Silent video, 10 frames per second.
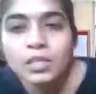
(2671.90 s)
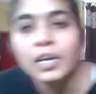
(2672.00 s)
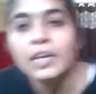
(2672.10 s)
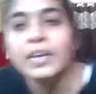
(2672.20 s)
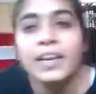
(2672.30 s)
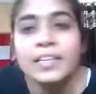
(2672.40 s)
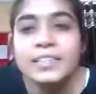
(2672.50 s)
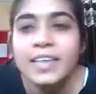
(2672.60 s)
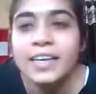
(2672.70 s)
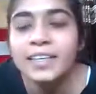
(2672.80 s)
Inhale
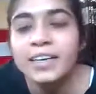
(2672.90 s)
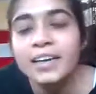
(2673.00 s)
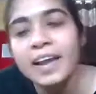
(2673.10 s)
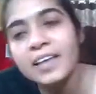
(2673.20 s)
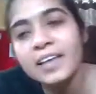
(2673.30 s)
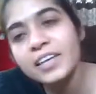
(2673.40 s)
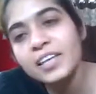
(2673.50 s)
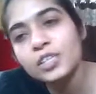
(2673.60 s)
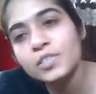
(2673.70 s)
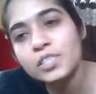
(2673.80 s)
in center and
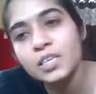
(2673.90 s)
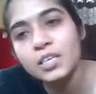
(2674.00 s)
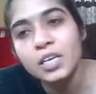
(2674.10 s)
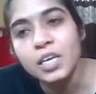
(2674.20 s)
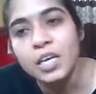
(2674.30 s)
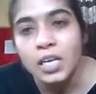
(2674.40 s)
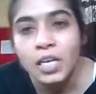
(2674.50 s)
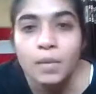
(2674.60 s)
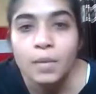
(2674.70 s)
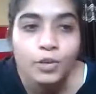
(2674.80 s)
exhale, twisting.
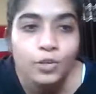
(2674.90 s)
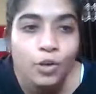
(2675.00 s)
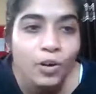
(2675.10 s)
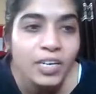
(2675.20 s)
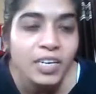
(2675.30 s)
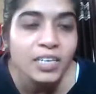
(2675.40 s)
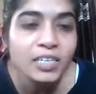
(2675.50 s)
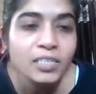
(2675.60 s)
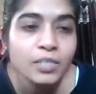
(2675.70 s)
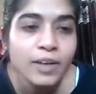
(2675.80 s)
Keep your
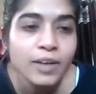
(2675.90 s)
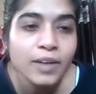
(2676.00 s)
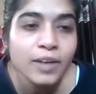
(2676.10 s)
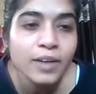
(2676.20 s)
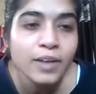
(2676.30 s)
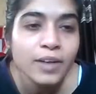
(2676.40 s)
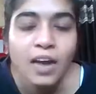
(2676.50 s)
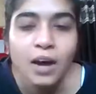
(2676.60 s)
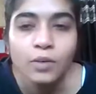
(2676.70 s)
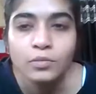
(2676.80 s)
shoulders, your head
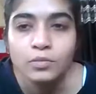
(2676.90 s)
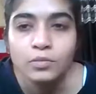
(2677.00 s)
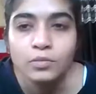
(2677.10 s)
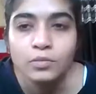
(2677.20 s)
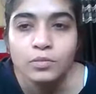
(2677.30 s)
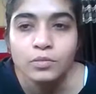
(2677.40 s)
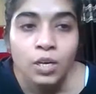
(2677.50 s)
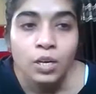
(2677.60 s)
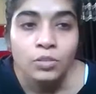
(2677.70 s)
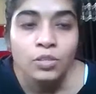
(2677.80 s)
down.
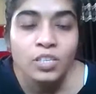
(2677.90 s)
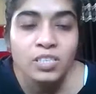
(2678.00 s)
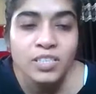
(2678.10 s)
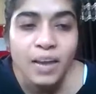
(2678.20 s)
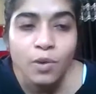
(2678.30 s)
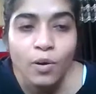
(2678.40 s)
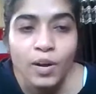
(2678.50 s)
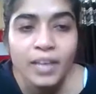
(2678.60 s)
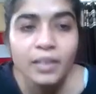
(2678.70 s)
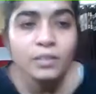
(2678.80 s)
So this time
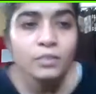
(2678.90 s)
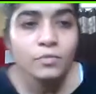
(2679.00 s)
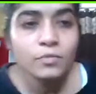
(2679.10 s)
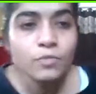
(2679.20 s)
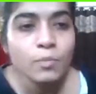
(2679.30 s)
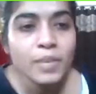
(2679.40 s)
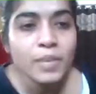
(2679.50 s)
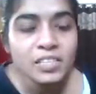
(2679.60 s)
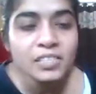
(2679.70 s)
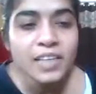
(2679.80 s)
holding from
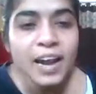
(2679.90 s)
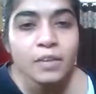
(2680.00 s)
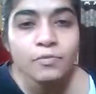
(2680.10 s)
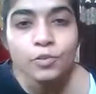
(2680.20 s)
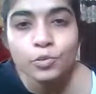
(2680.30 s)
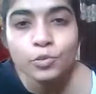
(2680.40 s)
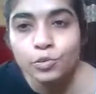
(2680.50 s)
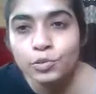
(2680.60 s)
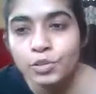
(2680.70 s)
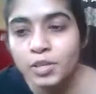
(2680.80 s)
each side for 2
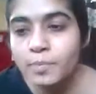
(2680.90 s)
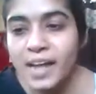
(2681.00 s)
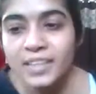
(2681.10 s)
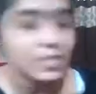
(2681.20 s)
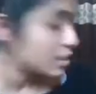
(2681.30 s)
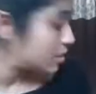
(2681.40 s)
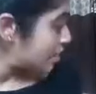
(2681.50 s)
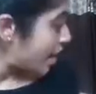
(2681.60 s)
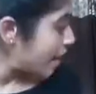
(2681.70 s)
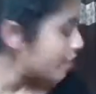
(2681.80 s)
to 3 breaths, each
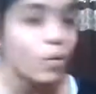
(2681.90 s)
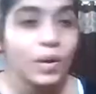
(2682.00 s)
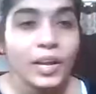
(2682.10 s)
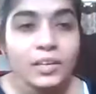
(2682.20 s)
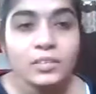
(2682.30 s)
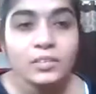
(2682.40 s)
side holding.